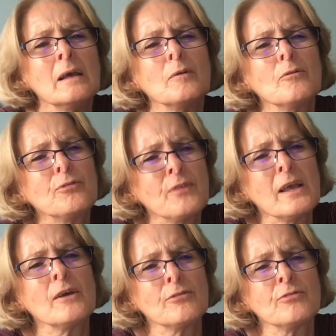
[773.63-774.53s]

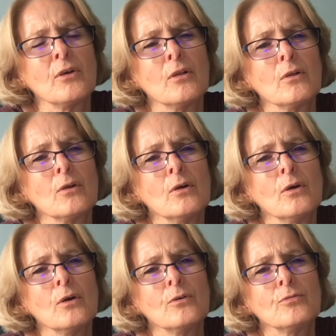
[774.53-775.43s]
fearful
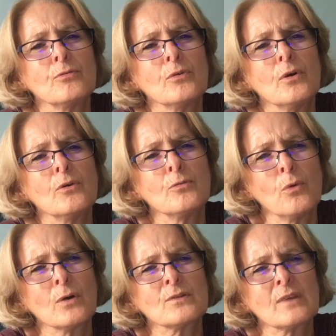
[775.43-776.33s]
of
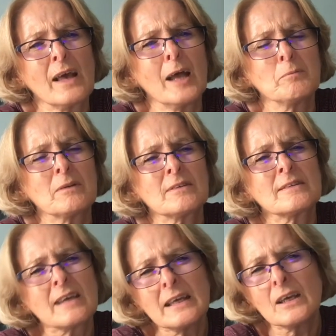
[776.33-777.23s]
what's ahead, but to
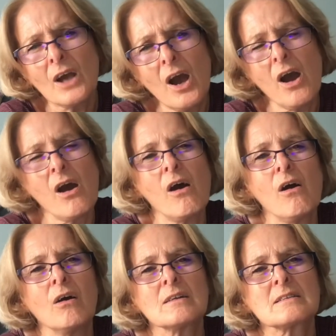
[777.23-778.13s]
take
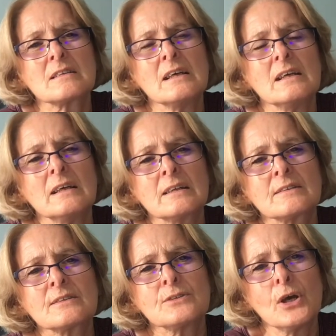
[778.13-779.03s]
heart and
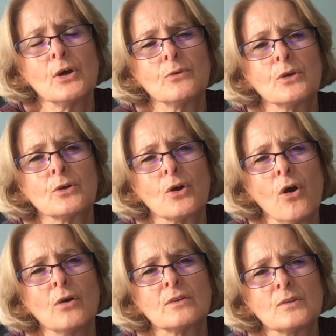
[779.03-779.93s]
to know that
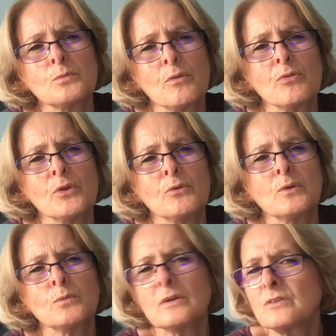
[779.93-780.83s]
God is with you
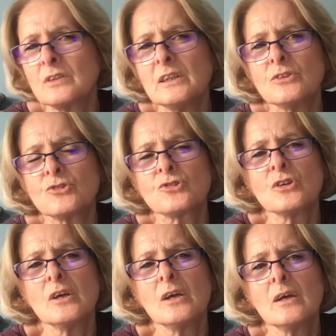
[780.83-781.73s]
and will teach
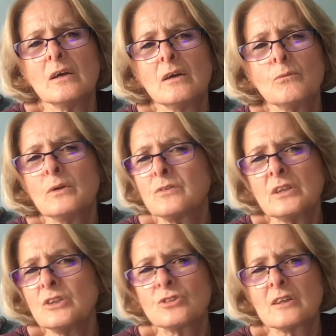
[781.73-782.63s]

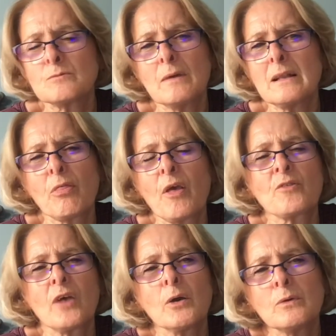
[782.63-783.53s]
us many things. I